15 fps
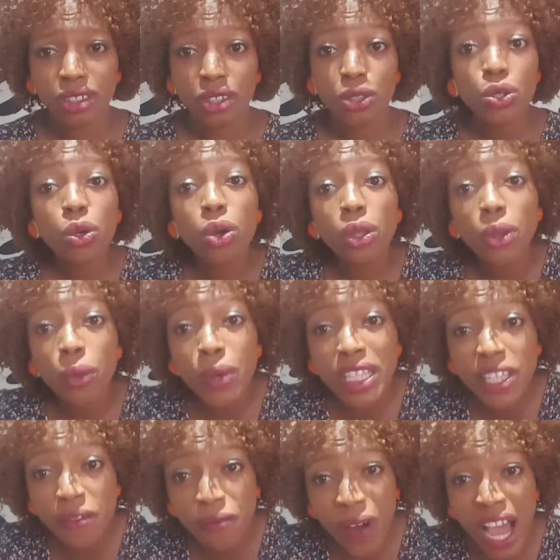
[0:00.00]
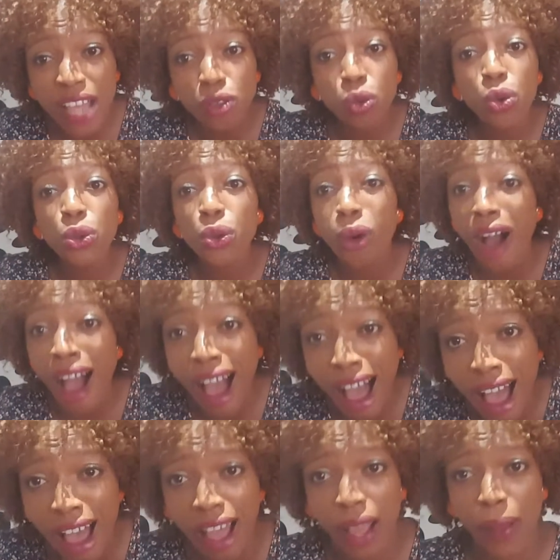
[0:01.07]
You got to redefine who you
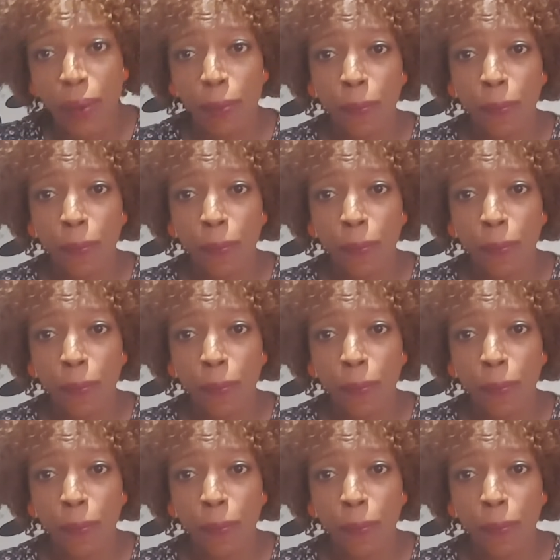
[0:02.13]
are.